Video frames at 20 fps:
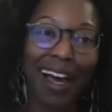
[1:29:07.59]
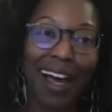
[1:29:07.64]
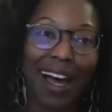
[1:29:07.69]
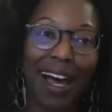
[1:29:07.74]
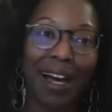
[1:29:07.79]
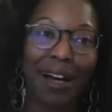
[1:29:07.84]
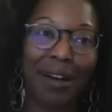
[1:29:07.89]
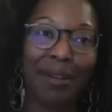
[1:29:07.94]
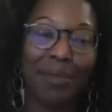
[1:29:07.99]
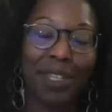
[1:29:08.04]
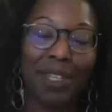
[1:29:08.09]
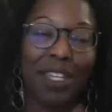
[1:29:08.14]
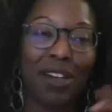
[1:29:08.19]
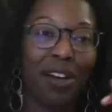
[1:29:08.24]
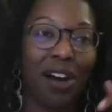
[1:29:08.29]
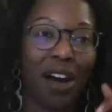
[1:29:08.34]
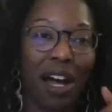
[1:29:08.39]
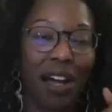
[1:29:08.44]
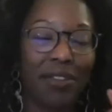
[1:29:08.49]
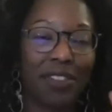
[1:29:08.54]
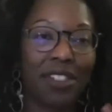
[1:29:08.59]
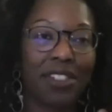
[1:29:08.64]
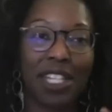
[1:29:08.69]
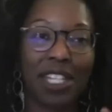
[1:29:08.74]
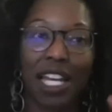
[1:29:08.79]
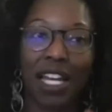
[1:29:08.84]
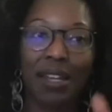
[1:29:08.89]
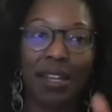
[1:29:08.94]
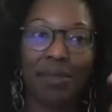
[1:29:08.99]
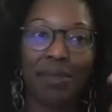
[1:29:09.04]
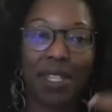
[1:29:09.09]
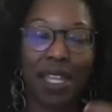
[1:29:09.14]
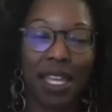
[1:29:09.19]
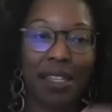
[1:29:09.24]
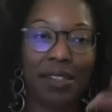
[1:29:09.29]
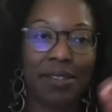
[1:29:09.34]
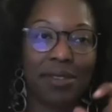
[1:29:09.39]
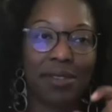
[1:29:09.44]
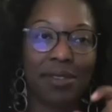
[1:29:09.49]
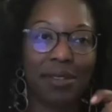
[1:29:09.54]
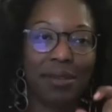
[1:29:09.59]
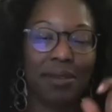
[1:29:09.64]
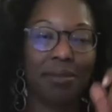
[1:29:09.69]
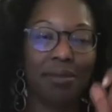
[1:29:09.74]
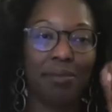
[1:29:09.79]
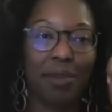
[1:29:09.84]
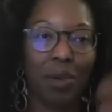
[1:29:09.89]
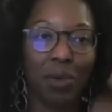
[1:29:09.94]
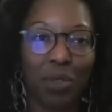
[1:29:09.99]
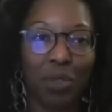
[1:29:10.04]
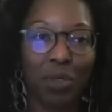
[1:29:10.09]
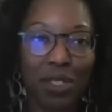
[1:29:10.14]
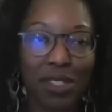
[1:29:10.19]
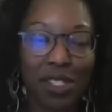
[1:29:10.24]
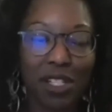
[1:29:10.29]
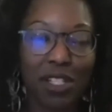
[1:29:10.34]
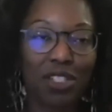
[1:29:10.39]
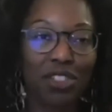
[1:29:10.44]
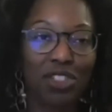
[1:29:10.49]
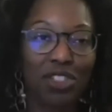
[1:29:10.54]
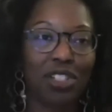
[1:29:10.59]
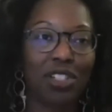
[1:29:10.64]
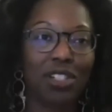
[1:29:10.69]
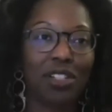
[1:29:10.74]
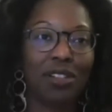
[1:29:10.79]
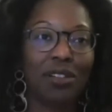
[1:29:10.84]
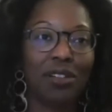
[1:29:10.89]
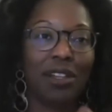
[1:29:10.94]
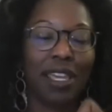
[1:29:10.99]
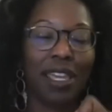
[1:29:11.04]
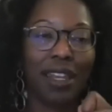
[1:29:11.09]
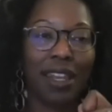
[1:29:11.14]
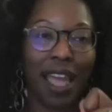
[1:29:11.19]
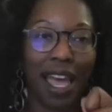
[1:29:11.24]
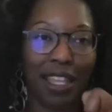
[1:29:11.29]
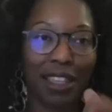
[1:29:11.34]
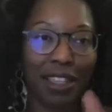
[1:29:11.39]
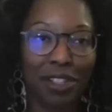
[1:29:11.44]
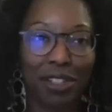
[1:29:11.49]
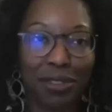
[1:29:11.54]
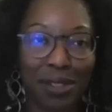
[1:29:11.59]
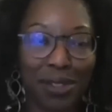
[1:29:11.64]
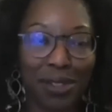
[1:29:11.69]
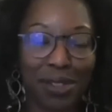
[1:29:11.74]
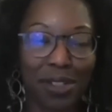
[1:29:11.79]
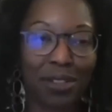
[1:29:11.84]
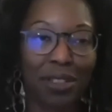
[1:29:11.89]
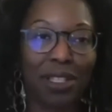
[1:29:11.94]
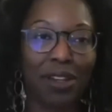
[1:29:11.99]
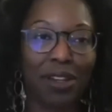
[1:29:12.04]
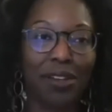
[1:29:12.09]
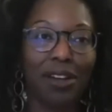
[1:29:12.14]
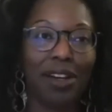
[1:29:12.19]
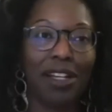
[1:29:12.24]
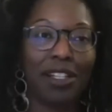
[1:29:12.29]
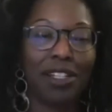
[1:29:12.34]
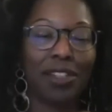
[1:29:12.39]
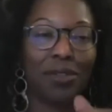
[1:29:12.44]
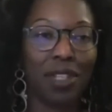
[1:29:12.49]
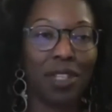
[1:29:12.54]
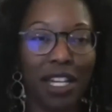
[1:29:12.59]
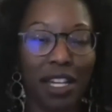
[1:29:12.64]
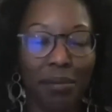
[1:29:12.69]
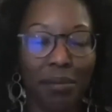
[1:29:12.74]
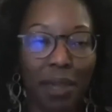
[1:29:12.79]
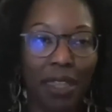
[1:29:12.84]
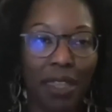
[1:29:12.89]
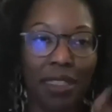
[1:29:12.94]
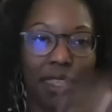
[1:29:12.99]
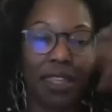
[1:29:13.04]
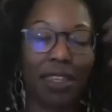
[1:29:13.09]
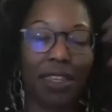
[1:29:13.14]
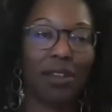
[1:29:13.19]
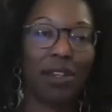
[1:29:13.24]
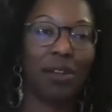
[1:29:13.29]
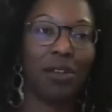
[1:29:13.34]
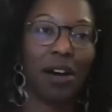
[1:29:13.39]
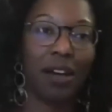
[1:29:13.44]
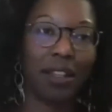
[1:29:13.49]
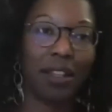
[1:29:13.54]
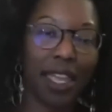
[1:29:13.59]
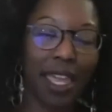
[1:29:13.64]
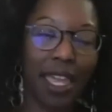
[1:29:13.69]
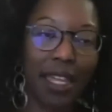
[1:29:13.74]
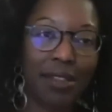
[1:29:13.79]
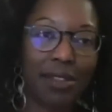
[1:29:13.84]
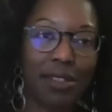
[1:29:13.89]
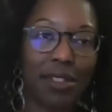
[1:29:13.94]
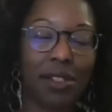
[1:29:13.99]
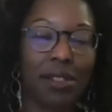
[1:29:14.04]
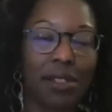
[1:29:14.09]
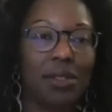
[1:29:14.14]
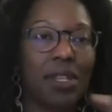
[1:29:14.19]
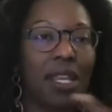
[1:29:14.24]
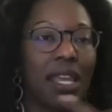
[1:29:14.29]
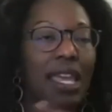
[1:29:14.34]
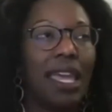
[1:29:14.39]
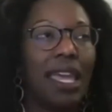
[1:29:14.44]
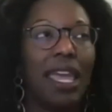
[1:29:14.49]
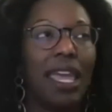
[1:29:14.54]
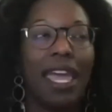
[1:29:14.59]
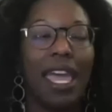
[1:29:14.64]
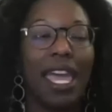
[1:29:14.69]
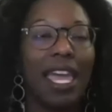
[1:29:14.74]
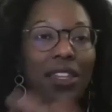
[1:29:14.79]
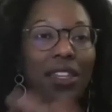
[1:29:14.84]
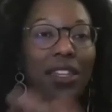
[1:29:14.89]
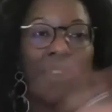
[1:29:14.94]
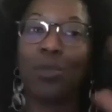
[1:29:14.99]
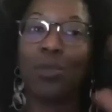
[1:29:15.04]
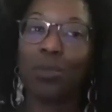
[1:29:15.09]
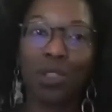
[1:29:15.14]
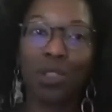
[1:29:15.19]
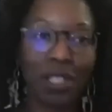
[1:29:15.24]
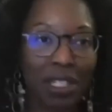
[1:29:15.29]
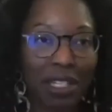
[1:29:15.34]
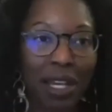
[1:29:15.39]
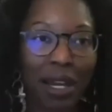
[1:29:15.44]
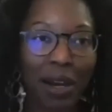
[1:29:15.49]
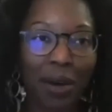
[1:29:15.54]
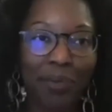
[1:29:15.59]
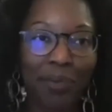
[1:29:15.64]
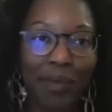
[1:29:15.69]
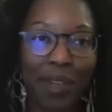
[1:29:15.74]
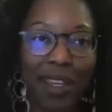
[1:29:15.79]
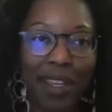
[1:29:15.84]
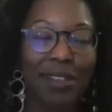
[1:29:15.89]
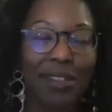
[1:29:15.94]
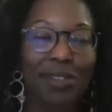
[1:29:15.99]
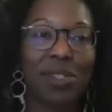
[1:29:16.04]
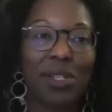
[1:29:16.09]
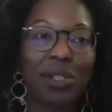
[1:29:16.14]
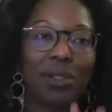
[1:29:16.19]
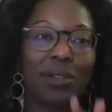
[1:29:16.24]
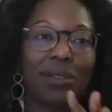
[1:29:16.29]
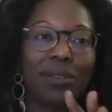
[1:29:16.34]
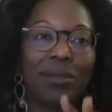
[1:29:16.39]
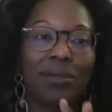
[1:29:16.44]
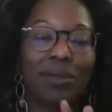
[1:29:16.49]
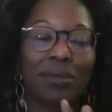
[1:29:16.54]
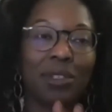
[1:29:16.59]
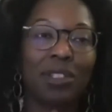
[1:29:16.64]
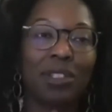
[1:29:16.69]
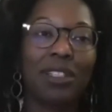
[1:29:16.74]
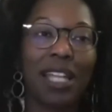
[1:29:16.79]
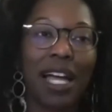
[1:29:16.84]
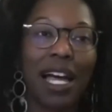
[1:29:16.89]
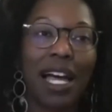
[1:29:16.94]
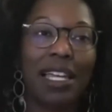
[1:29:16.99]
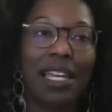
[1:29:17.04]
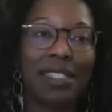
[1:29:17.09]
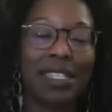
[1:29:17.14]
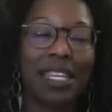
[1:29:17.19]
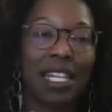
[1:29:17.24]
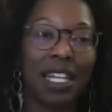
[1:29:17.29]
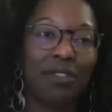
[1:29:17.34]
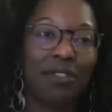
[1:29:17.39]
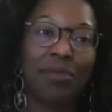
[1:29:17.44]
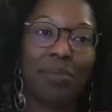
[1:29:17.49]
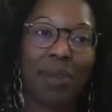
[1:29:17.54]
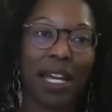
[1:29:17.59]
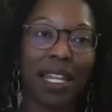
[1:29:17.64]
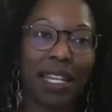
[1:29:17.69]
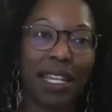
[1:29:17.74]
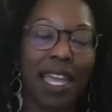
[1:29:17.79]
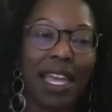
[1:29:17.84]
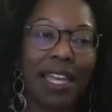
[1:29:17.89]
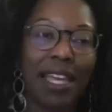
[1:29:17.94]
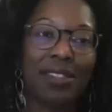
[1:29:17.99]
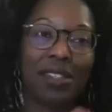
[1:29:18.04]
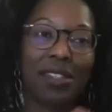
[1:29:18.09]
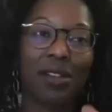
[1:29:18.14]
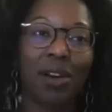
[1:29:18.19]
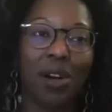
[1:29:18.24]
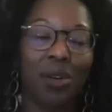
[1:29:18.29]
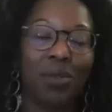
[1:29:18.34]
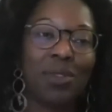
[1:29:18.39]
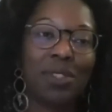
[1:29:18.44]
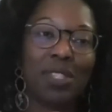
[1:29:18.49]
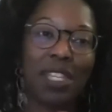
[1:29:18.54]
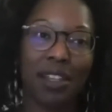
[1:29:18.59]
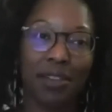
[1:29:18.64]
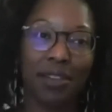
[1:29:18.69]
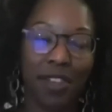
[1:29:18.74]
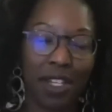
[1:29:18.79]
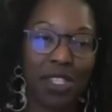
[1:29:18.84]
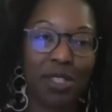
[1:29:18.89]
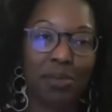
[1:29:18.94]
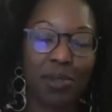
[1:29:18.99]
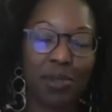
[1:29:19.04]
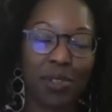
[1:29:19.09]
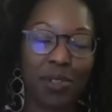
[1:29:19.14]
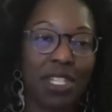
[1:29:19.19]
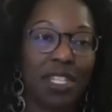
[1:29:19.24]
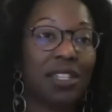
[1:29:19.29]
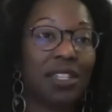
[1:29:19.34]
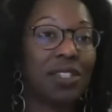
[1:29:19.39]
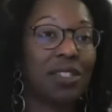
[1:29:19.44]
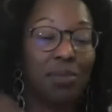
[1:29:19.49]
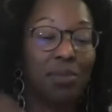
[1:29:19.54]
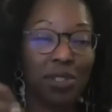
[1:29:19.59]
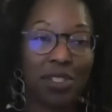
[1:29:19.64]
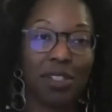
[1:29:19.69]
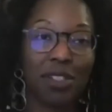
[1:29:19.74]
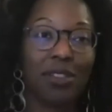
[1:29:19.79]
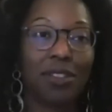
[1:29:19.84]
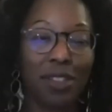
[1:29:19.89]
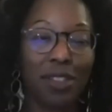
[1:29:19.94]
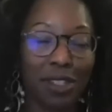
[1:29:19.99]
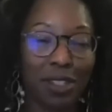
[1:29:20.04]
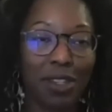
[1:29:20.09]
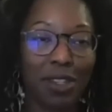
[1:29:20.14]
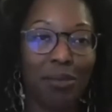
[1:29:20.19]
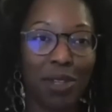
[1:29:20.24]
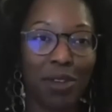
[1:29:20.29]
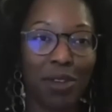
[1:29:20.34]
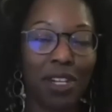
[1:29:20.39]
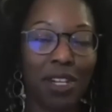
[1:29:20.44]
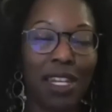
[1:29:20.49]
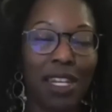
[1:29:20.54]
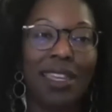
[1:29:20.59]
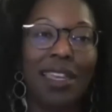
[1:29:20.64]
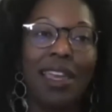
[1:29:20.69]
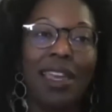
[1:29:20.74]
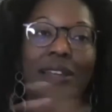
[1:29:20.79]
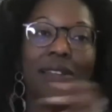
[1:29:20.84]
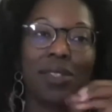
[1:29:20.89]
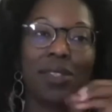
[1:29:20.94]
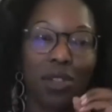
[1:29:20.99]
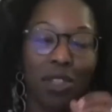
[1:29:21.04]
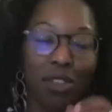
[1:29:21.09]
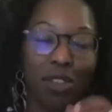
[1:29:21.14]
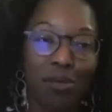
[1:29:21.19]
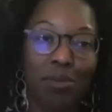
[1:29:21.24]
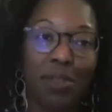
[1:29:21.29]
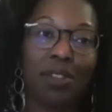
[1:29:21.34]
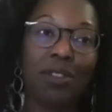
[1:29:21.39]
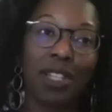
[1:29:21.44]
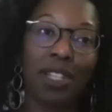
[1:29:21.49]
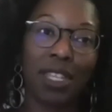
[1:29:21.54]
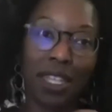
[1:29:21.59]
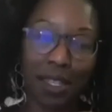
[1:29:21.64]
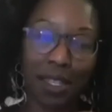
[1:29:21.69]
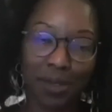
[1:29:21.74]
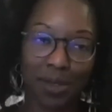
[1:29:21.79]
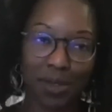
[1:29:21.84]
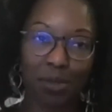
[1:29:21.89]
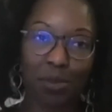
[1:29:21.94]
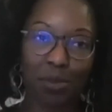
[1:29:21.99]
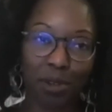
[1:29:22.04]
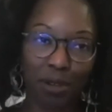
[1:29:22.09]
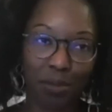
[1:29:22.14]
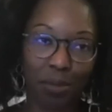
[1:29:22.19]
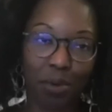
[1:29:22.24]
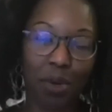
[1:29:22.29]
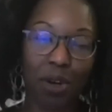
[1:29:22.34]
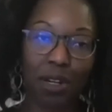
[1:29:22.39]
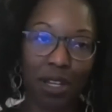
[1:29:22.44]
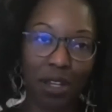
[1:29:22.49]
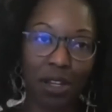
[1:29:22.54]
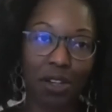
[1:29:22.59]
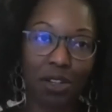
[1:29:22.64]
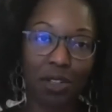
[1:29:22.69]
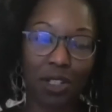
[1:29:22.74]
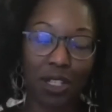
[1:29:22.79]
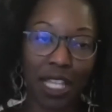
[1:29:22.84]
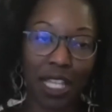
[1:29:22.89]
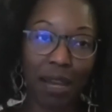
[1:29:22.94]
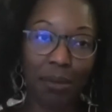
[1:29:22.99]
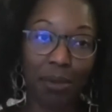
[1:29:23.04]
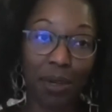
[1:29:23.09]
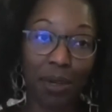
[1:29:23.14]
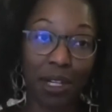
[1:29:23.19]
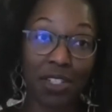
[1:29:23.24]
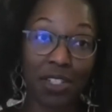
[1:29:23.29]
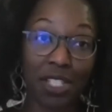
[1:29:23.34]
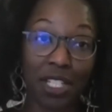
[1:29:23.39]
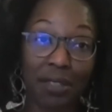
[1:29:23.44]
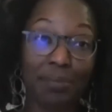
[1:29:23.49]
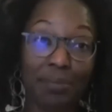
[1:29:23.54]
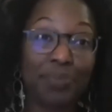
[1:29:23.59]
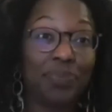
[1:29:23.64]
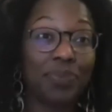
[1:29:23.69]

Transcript: Oftentimes as a researcher, and I learned this early on, you come in, think you know all the answers, and you really don't. So realize that everybody has their own set of expertise, particularly the community. So humility is super important in co-collaboration.